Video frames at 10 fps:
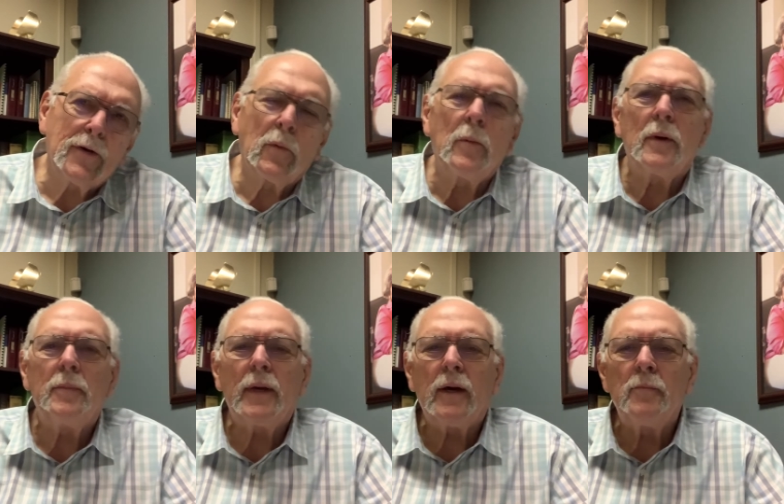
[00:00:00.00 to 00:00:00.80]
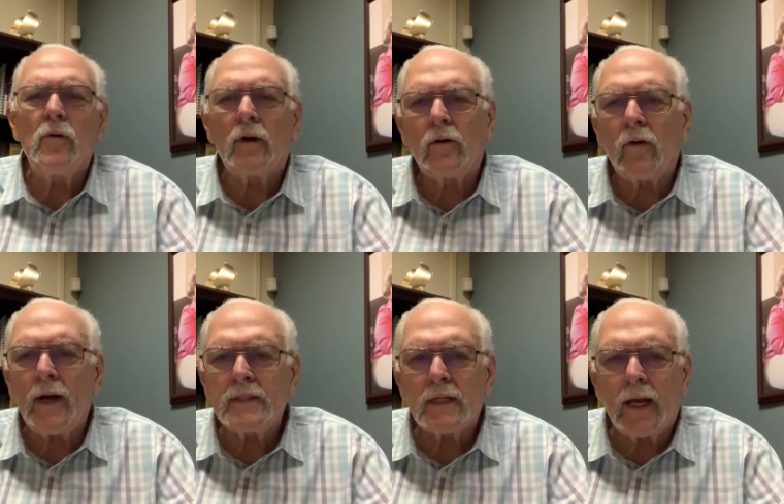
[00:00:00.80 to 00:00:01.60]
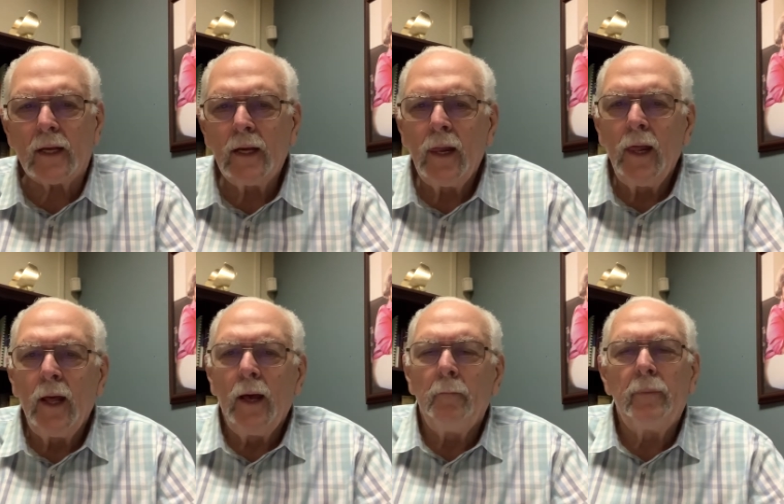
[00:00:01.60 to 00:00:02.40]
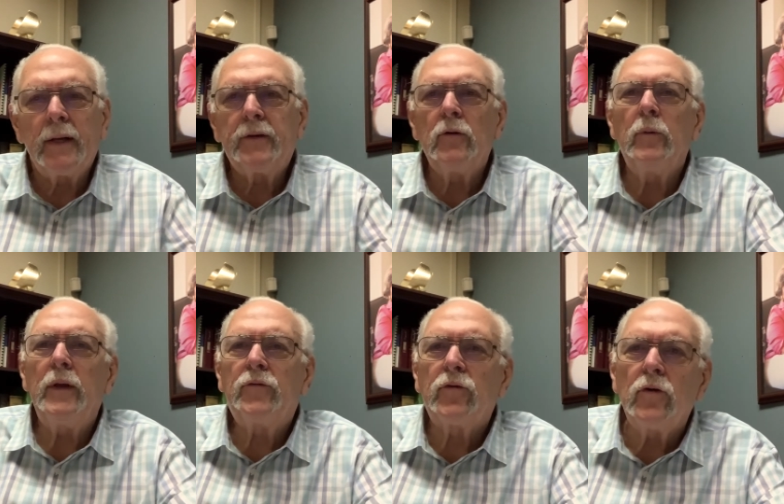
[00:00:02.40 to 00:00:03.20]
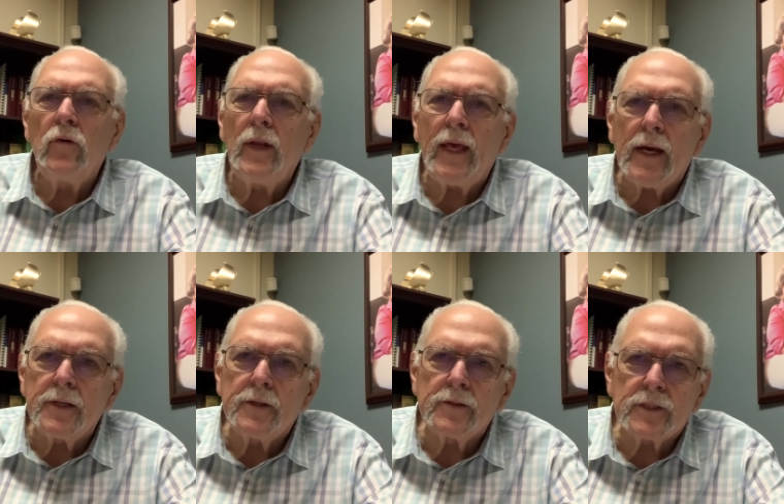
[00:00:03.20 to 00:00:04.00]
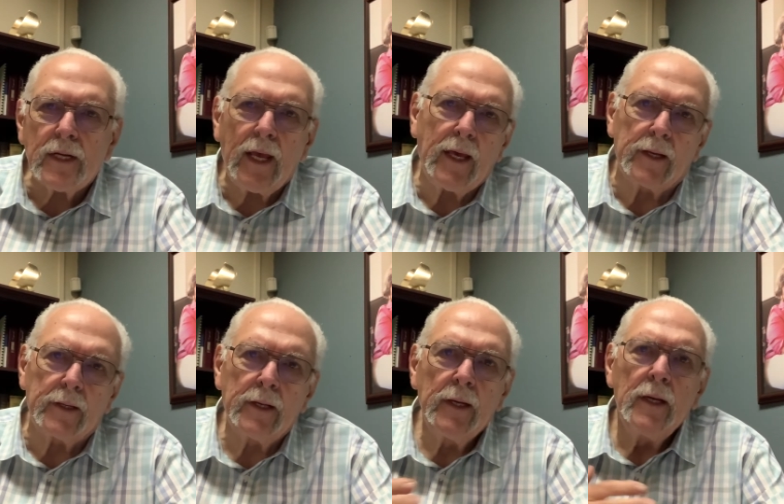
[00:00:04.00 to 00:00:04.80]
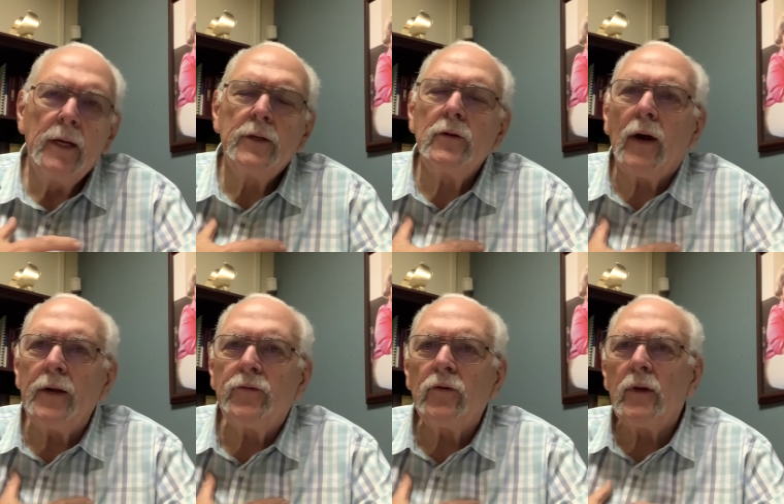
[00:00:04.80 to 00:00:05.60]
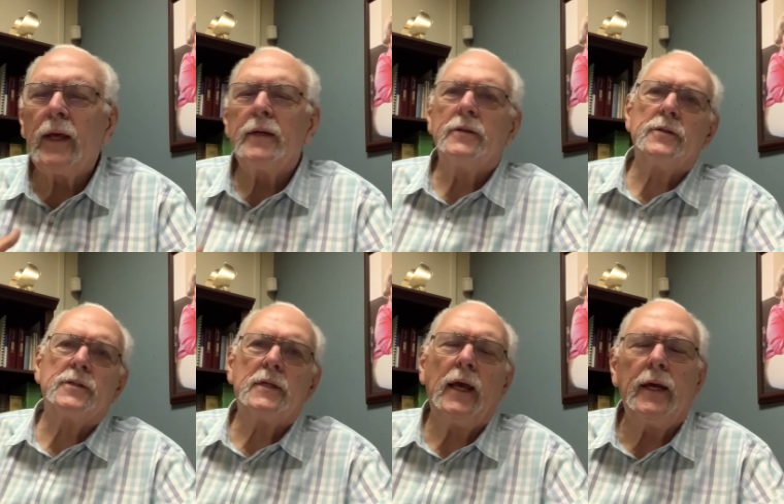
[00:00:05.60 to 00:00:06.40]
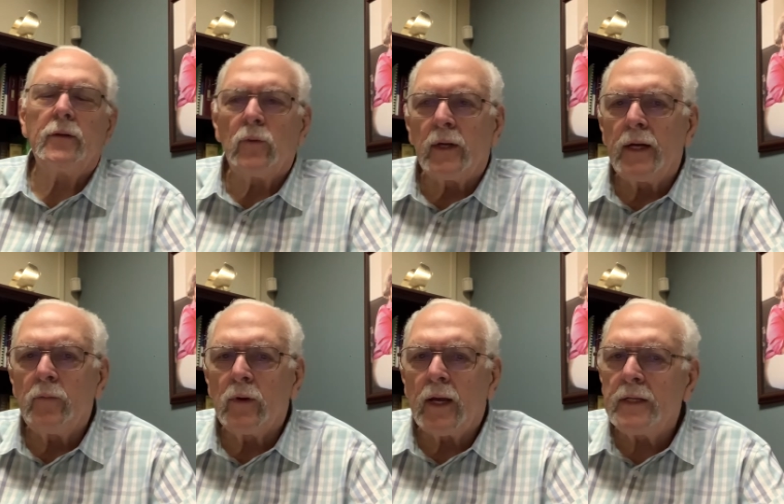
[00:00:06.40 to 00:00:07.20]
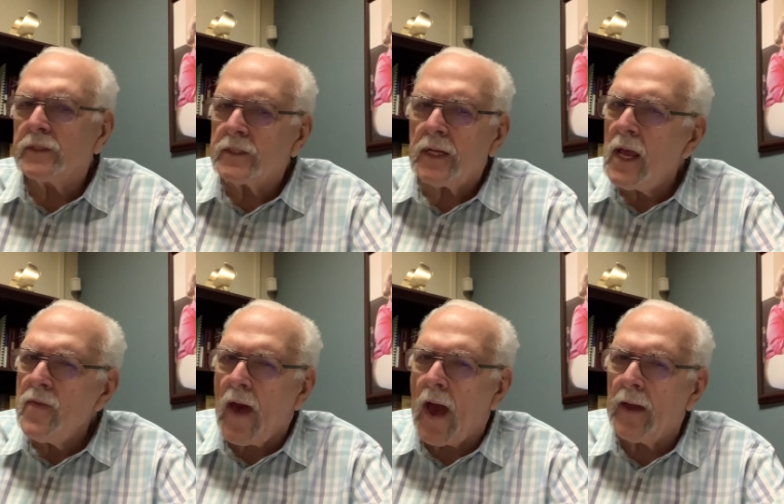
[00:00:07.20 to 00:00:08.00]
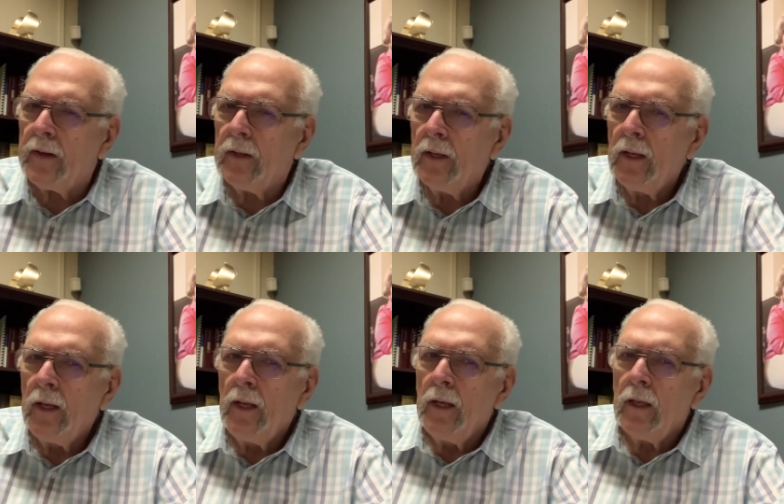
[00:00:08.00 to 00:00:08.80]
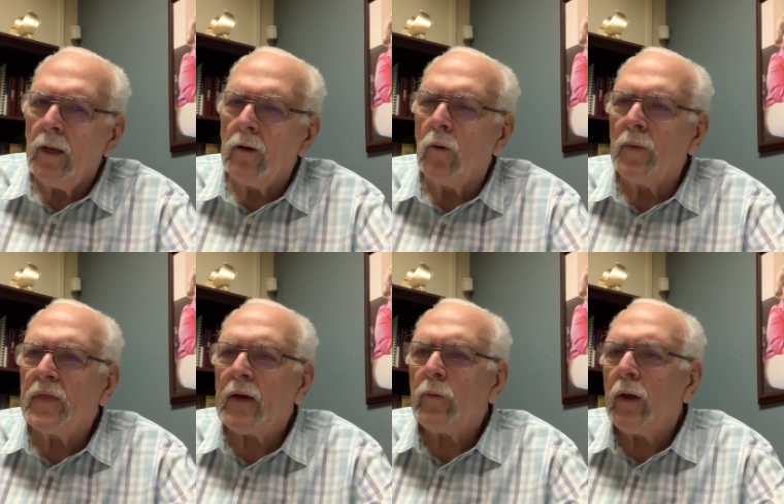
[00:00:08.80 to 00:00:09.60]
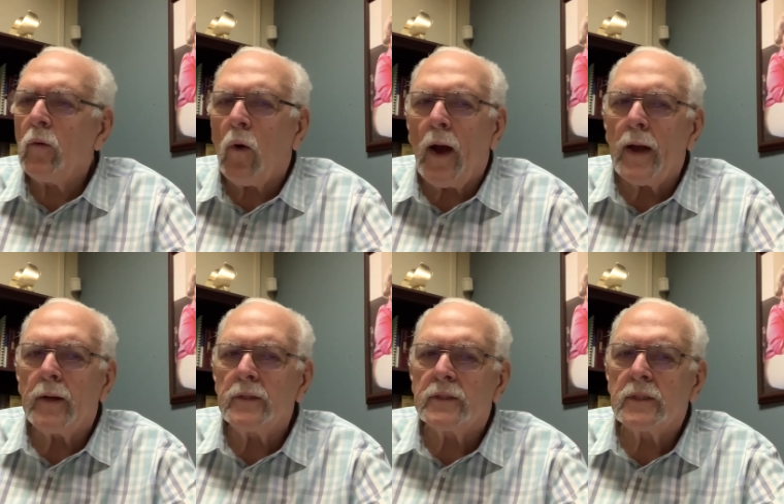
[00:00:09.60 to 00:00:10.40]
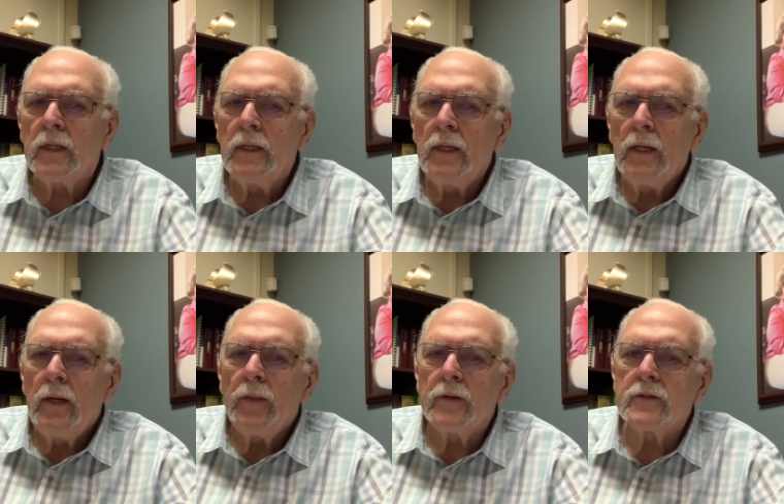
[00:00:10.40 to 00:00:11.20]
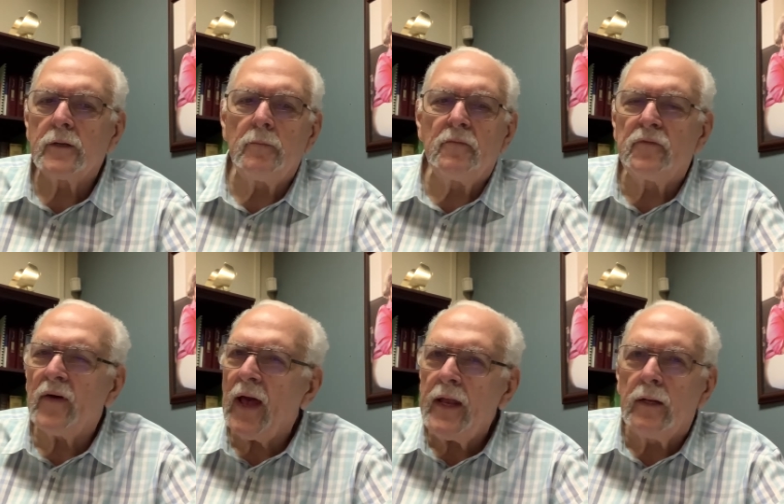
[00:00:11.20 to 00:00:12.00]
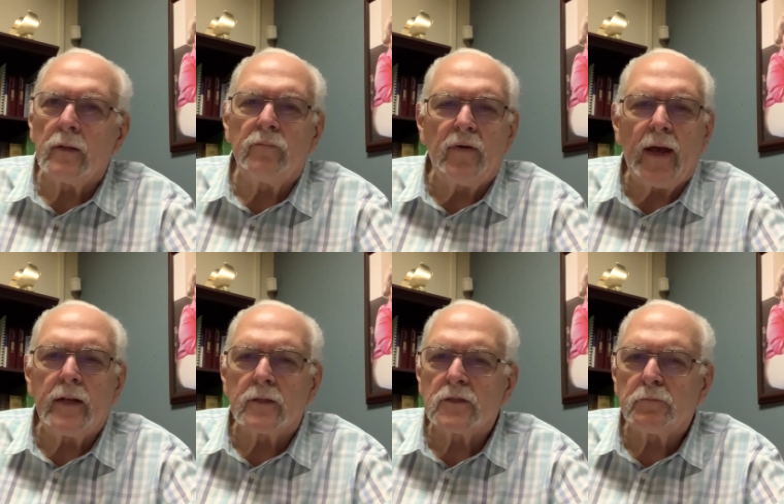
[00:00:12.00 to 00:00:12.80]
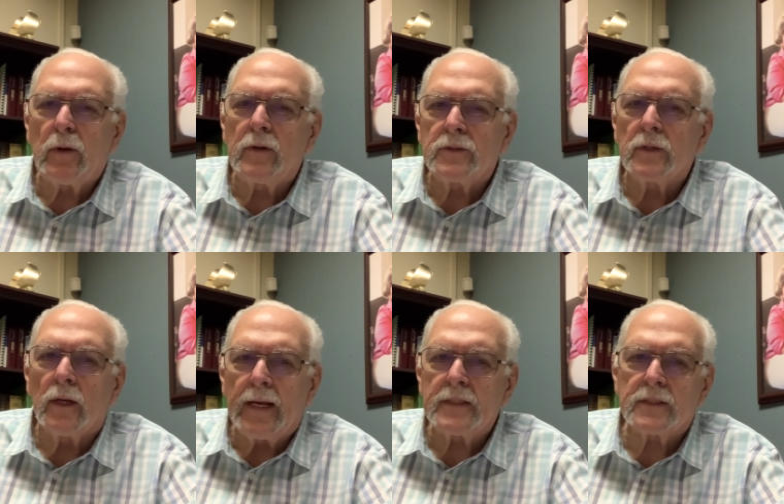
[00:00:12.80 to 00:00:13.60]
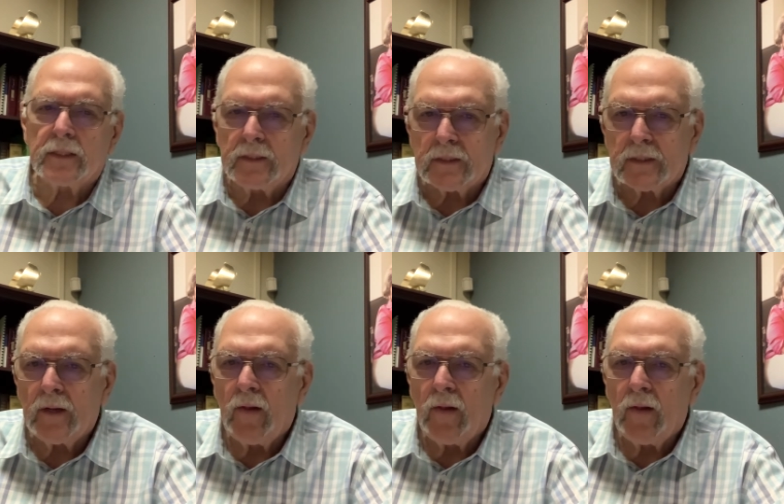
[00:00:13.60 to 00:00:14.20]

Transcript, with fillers: and we want to become more Christ like. But do we truly understand? Do I truly understand when I when I say that? You know what that requires. There's some vital, vital spiritual lessons